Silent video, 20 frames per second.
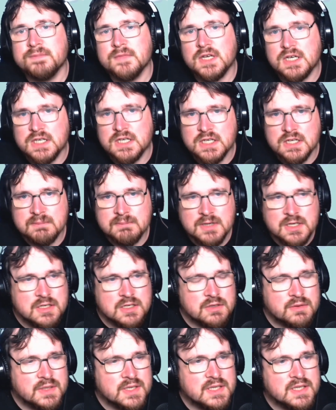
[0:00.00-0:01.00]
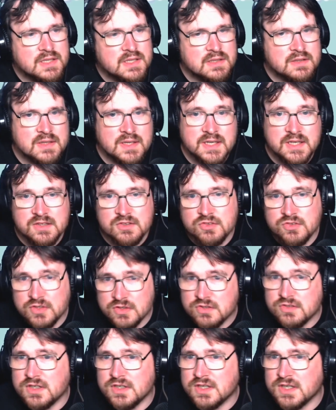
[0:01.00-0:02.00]
Um, Ari is
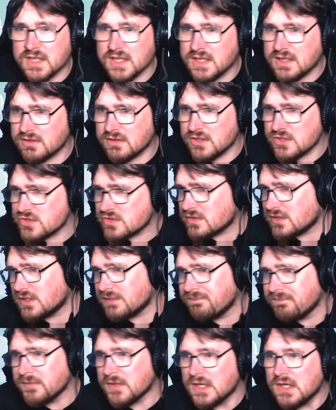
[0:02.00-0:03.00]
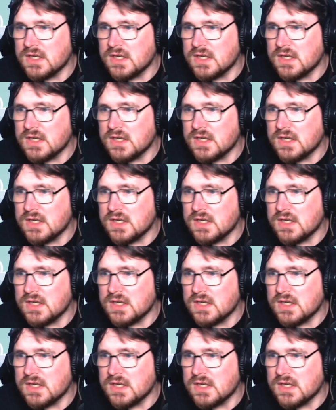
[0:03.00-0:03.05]
just starting out his stream.